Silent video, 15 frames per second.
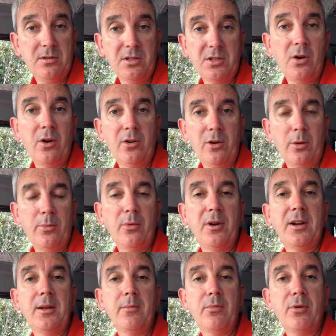desired
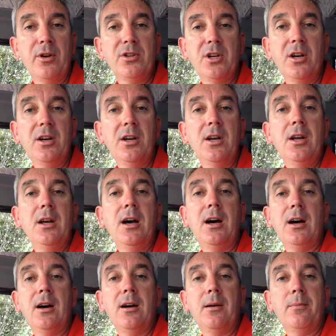operating pressure,
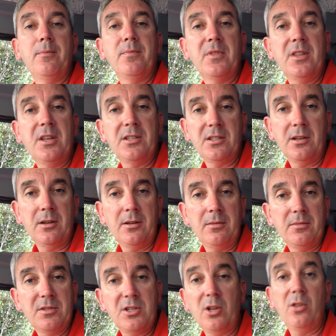there's a
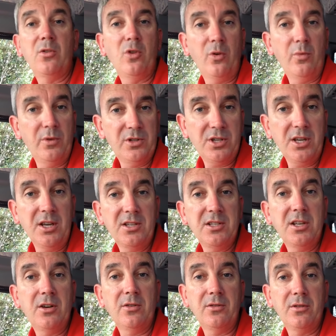solenoid which kicks
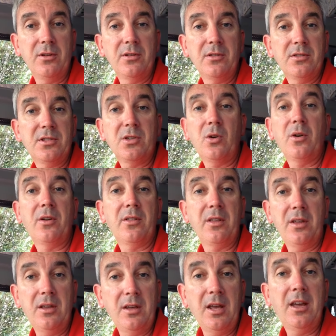in on the side of
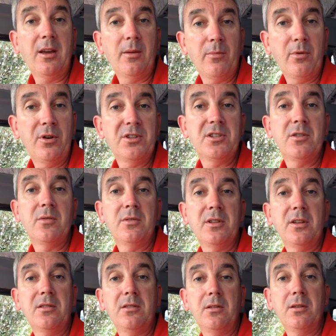the air compressor, and
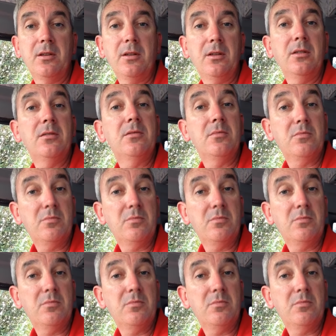then the